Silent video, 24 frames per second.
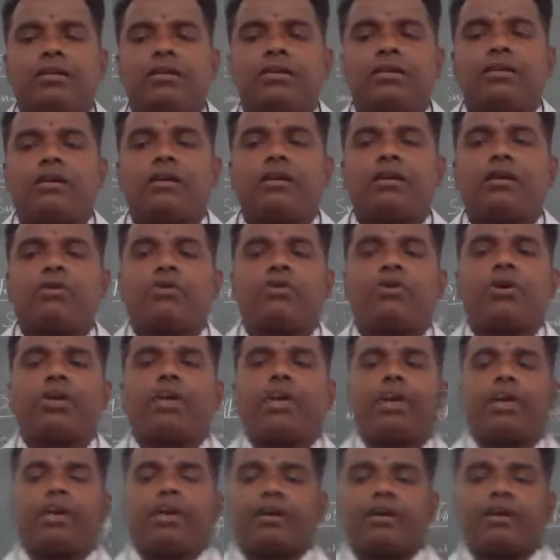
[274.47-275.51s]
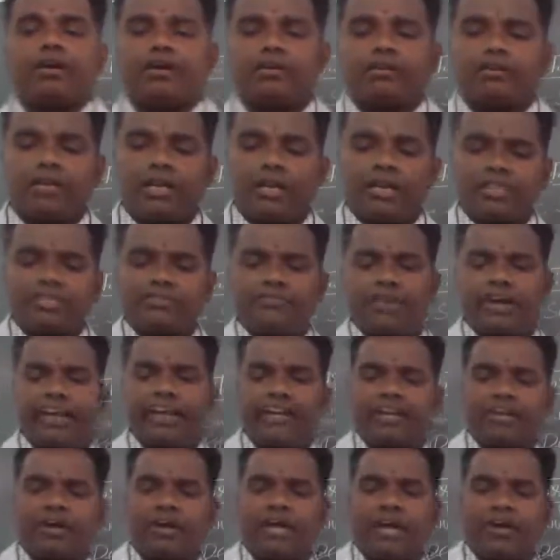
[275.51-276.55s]
Okay, that is fine,
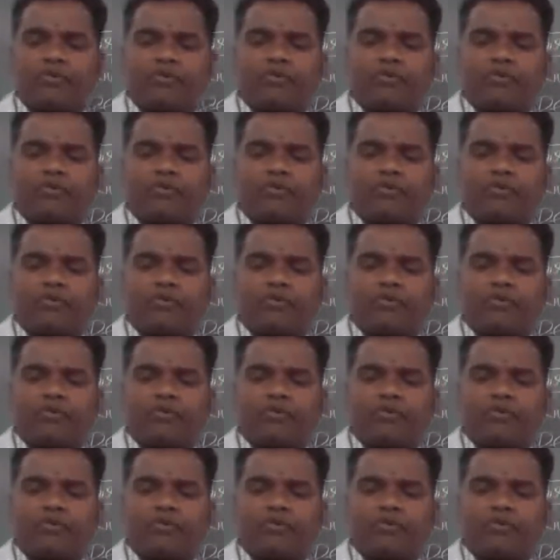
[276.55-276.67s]
of